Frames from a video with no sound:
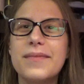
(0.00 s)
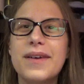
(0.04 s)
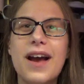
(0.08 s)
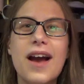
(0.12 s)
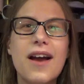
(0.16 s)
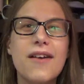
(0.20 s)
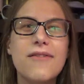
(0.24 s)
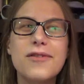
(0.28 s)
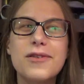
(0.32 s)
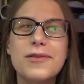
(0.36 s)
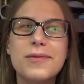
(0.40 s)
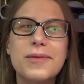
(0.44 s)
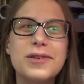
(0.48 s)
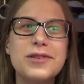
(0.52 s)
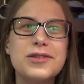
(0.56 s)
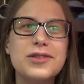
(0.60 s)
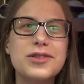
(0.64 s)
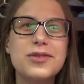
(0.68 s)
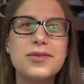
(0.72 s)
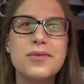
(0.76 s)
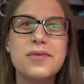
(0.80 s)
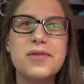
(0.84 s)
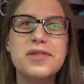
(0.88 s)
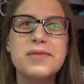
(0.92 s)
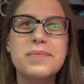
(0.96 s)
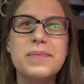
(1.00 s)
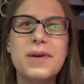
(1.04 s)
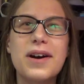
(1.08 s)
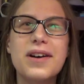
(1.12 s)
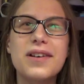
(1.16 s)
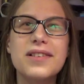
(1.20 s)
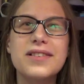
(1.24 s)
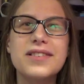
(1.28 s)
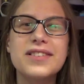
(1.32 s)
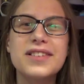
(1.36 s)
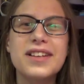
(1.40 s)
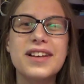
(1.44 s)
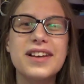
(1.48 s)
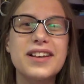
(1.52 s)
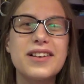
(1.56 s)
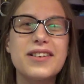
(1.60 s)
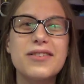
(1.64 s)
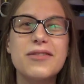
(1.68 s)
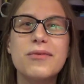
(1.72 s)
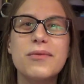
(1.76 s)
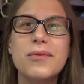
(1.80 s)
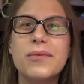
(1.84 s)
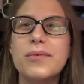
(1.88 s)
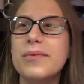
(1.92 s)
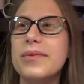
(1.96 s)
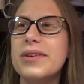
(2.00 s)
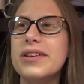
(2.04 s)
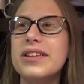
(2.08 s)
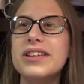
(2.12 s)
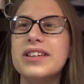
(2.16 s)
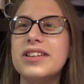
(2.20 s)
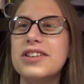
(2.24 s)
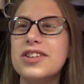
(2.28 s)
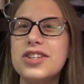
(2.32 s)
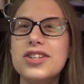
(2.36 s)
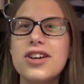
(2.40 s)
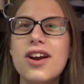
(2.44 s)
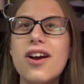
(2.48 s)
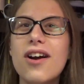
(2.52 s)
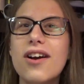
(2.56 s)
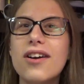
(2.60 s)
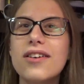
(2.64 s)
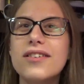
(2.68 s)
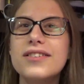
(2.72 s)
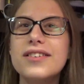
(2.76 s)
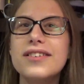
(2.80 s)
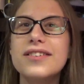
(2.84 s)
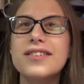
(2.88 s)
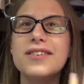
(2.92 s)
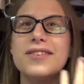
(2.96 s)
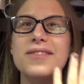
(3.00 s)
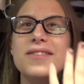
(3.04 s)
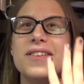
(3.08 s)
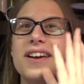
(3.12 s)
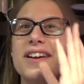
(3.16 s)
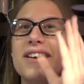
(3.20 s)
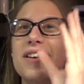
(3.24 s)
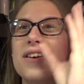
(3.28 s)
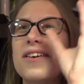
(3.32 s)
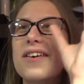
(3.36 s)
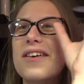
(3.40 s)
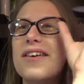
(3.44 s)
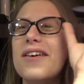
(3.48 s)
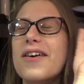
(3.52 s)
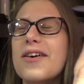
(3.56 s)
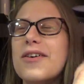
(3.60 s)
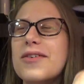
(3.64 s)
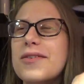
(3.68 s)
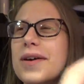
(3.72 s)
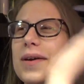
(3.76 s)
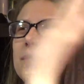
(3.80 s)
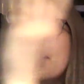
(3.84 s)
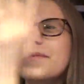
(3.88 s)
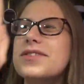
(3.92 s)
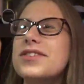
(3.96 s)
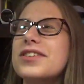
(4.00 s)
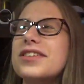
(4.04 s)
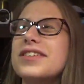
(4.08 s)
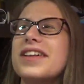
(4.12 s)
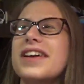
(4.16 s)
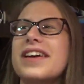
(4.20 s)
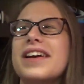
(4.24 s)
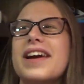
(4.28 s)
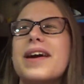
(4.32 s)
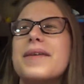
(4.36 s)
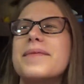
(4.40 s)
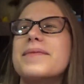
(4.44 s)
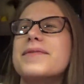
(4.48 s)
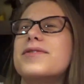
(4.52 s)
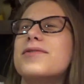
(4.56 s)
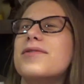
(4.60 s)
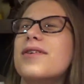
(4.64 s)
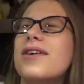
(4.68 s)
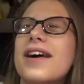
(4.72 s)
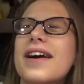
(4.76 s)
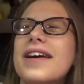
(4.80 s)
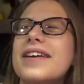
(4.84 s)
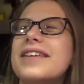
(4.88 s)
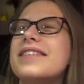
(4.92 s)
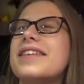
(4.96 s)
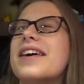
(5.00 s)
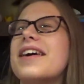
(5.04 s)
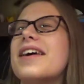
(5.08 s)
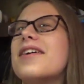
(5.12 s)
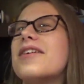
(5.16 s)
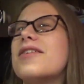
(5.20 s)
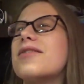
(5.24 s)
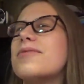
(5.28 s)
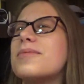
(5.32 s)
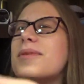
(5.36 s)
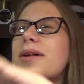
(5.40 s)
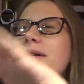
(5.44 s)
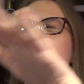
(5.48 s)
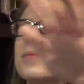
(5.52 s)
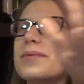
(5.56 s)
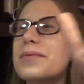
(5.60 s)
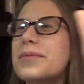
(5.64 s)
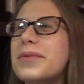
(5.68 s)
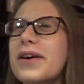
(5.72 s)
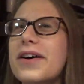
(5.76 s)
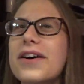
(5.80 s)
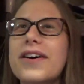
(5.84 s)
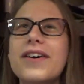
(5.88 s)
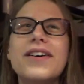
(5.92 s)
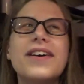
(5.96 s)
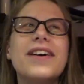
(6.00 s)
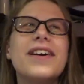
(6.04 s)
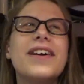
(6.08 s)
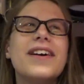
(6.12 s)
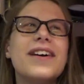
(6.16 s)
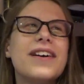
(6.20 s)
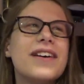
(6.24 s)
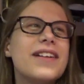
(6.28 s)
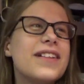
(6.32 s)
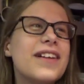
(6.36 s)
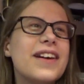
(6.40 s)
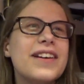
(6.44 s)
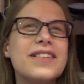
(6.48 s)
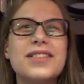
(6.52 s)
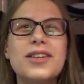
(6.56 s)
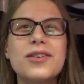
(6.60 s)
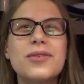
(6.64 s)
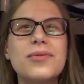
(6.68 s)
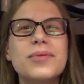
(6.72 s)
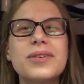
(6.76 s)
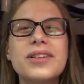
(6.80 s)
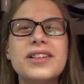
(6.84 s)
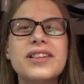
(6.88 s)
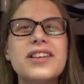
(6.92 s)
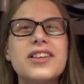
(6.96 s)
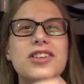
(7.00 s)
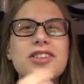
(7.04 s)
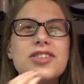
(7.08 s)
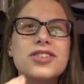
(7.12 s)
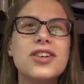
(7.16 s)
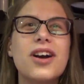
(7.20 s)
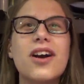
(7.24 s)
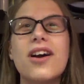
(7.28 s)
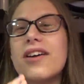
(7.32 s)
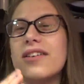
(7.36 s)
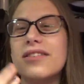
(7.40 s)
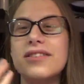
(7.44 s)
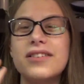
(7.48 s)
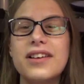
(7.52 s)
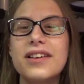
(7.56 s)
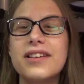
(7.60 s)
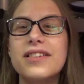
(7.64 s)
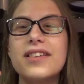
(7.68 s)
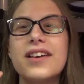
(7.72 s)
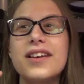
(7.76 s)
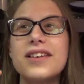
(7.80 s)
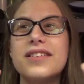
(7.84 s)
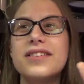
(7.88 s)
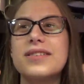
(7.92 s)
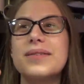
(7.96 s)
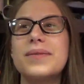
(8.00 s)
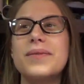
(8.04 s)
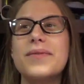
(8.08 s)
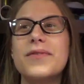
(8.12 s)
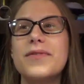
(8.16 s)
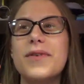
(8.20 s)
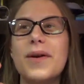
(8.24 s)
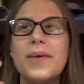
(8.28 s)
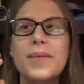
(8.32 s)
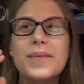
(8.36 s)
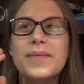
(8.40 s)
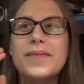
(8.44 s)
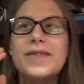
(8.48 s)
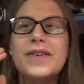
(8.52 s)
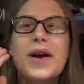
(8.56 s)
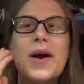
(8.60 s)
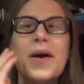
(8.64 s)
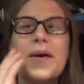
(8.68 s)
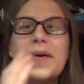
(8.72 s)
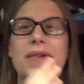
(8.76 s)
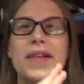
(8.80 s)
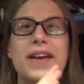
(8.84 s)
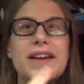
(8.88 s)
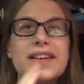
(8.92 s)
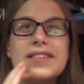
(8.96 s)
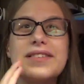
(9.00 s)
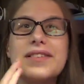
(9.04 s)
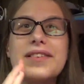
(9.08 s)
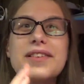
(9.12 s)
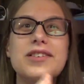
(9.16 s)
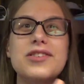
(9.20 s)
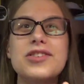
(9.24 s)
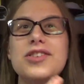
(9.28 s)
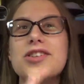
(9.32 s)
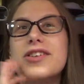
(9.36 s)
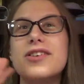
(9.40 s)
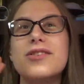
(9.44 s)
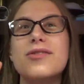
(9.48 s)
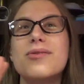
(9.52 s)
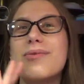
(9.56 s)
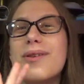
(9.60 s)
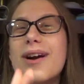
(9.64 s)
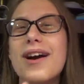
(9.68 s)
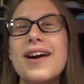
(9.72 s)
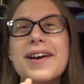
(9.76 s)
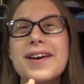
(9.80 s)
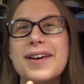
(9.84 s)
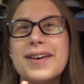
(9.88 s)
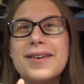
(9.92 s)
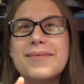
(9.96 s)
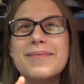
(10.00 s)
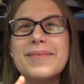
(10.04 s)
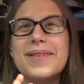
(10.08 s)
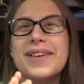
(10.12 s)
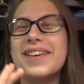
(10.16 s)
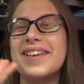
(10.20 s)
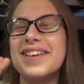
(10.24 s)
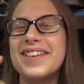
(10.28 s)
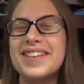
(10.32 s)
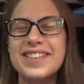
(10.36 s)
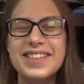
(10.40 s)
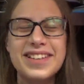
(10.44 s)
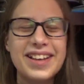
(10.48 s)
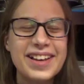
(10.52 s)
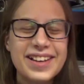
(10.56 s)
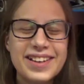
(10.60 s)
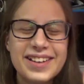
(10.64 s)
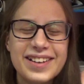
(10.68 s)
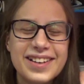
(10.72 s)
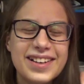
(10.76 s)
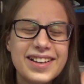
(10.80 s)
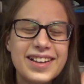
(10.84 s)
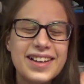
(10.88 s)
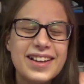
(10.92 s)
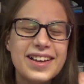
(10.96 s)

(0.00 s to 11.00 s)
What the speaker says: everyone just responds, like, really shocked, and they're like, OMG, like, I'm crying now, blah, blah, blah. Like, they're really shocked, and, like, some of them are like, legit crying because, like,